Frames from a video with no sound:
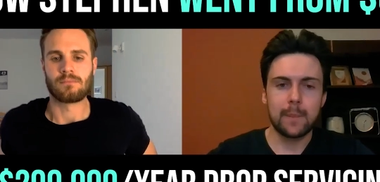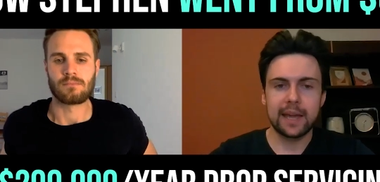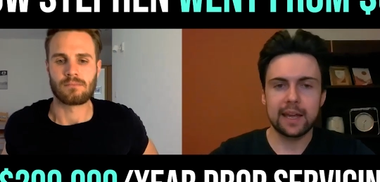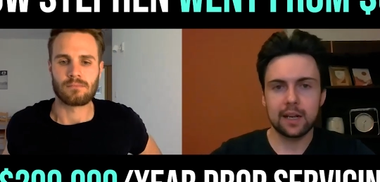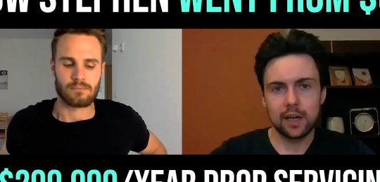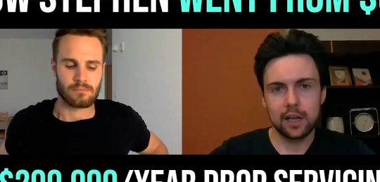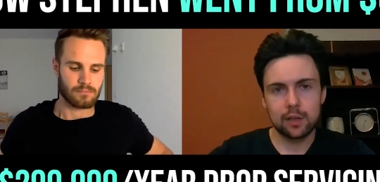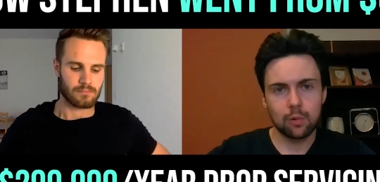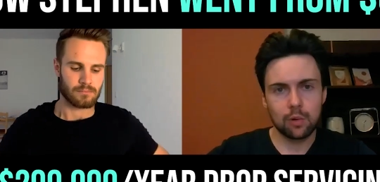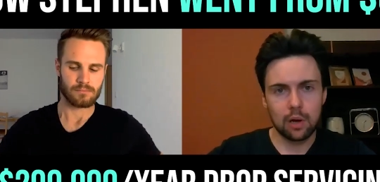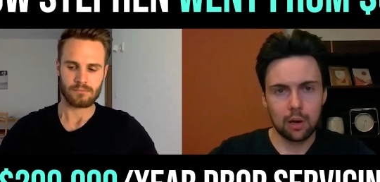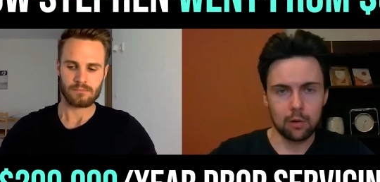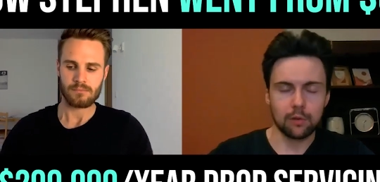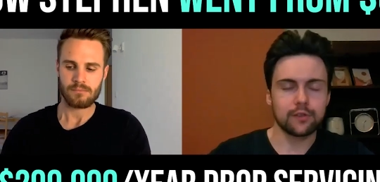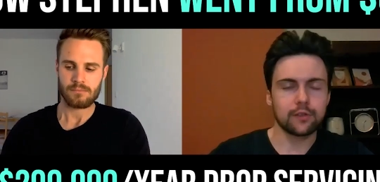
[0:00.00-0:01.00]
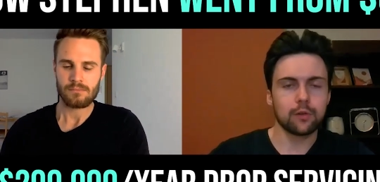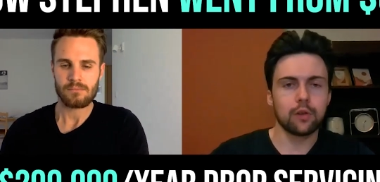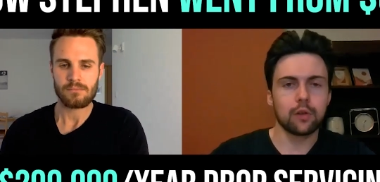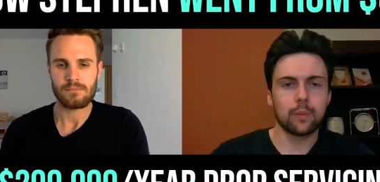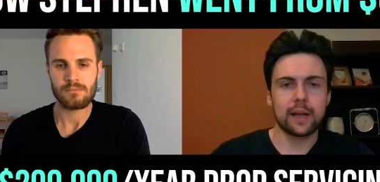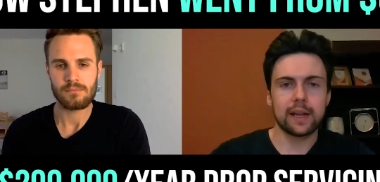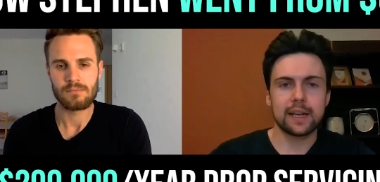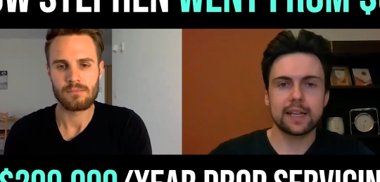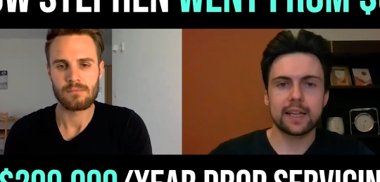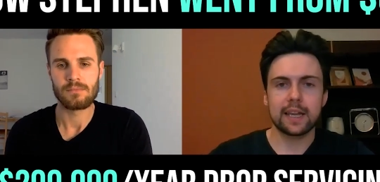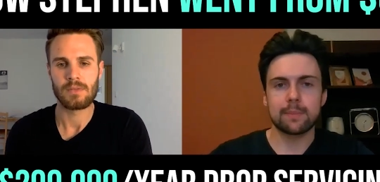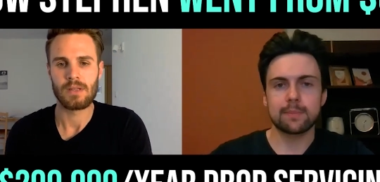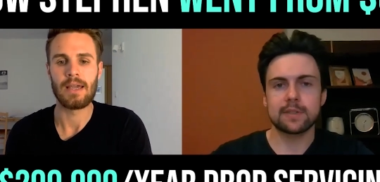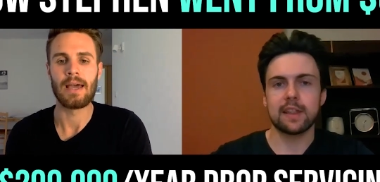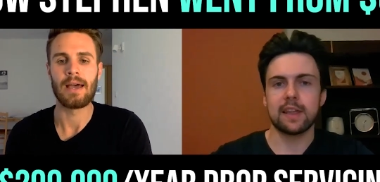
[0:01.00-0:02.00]
Speaker 1: make little goals all the way
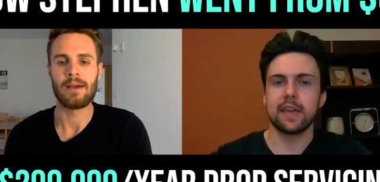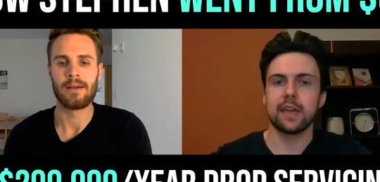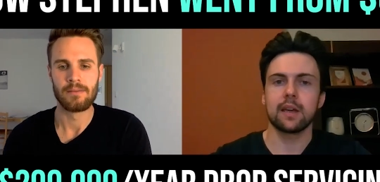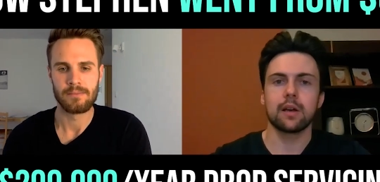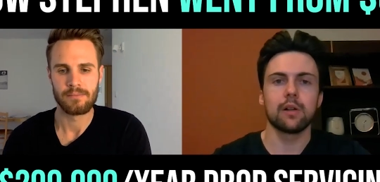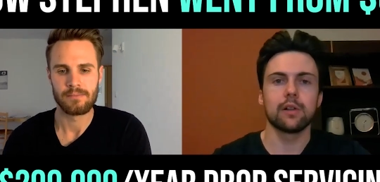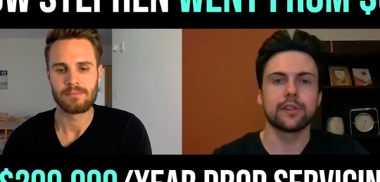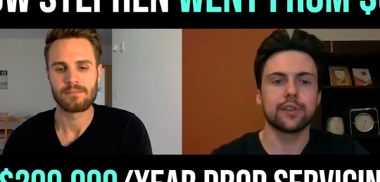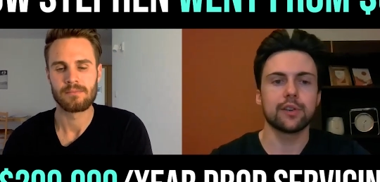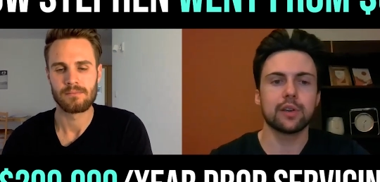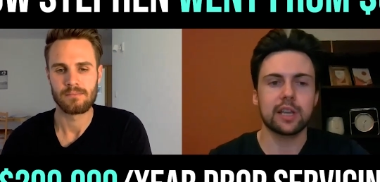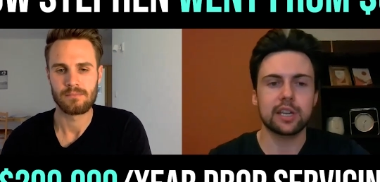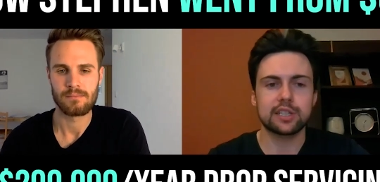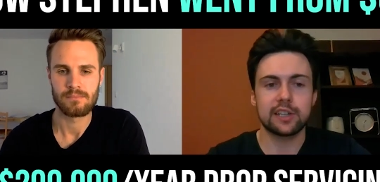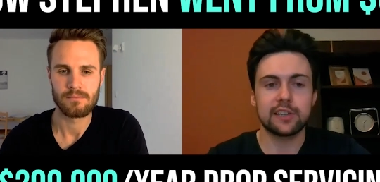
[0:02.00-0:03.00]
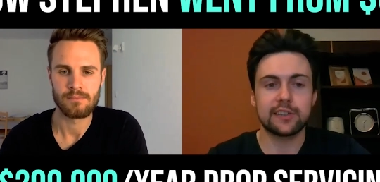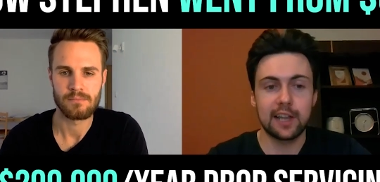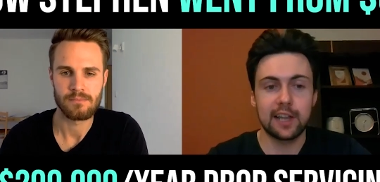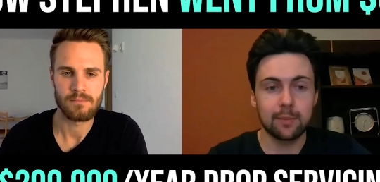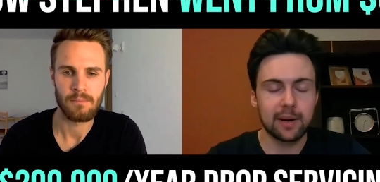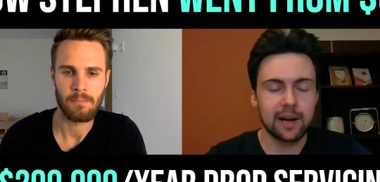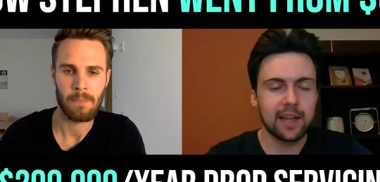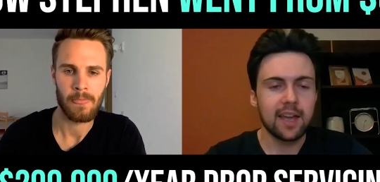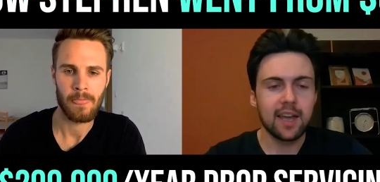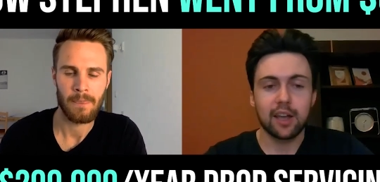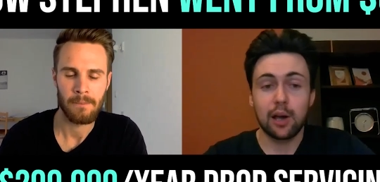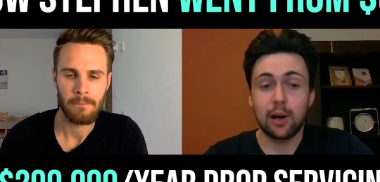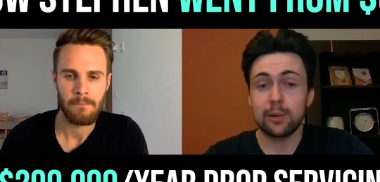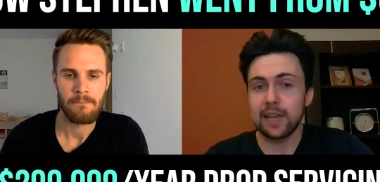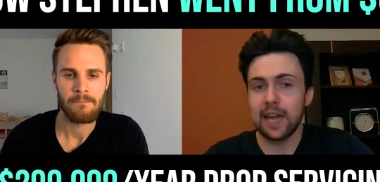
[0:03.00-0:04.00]
leading up yeah. to that end goal so you can actually celebrate
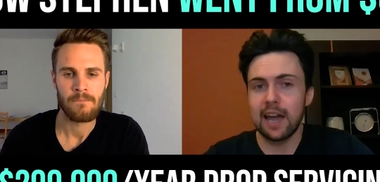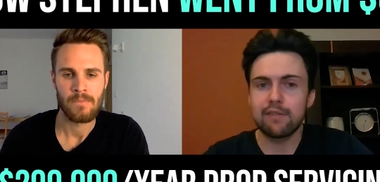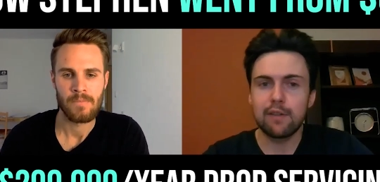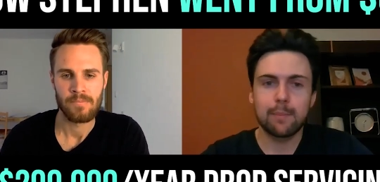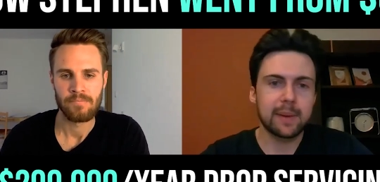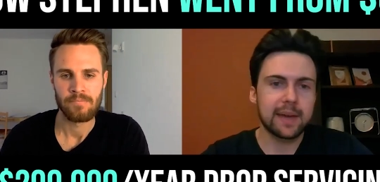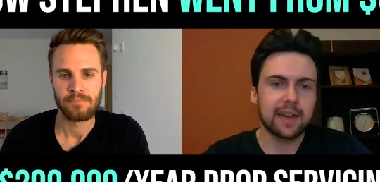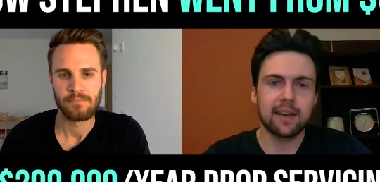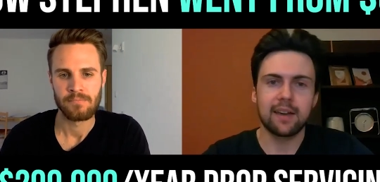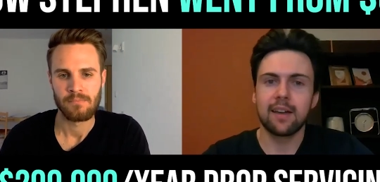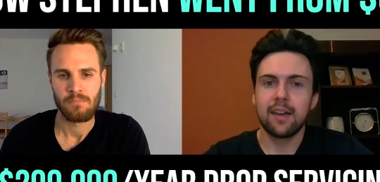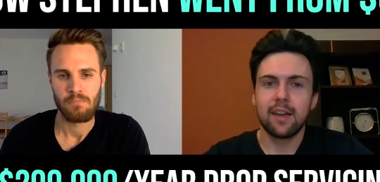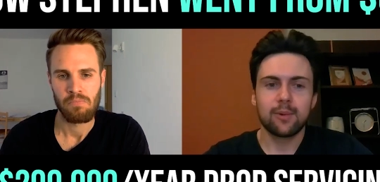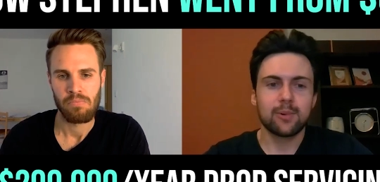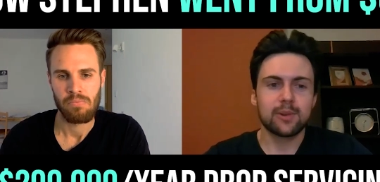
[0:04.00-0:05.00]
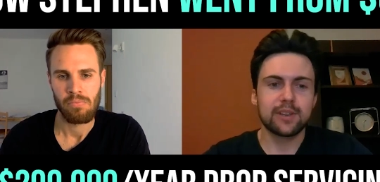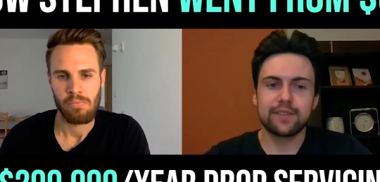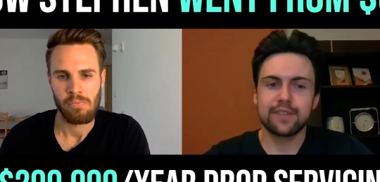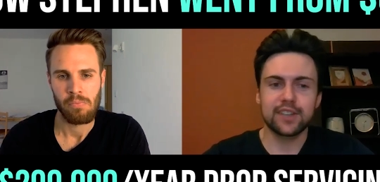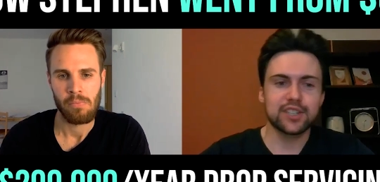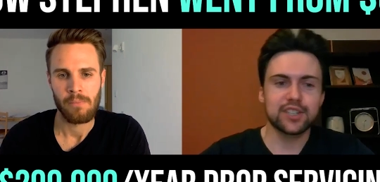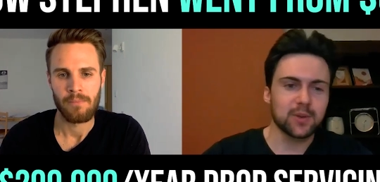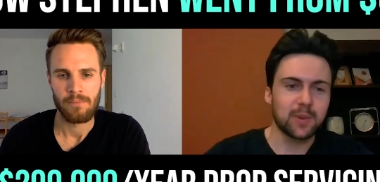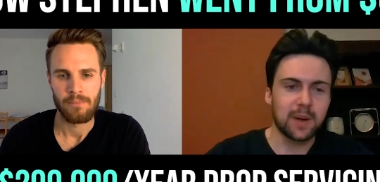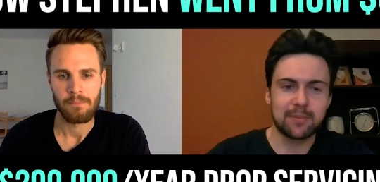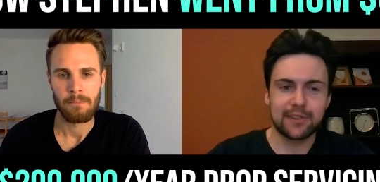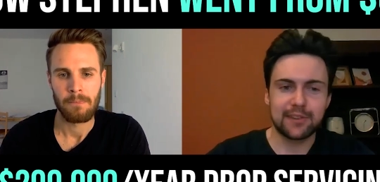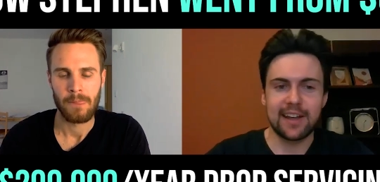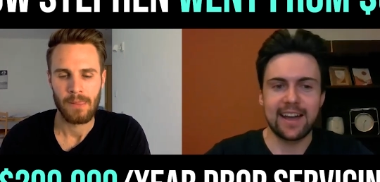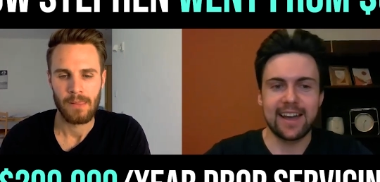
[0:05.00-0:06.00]
go out and have a beer when you finish your
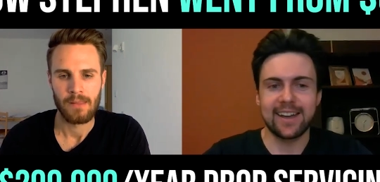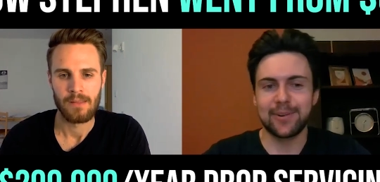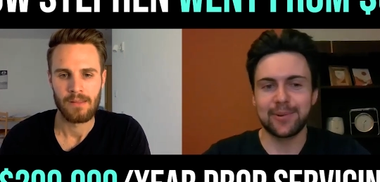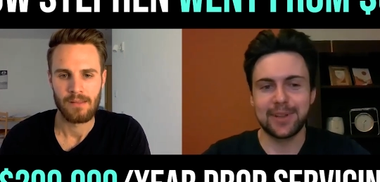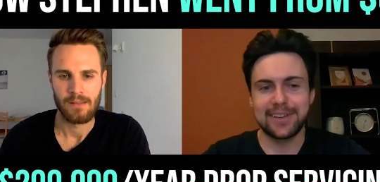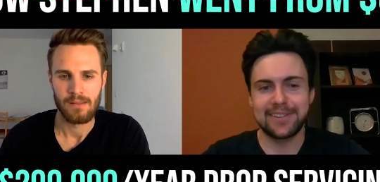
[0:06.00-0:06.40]
website or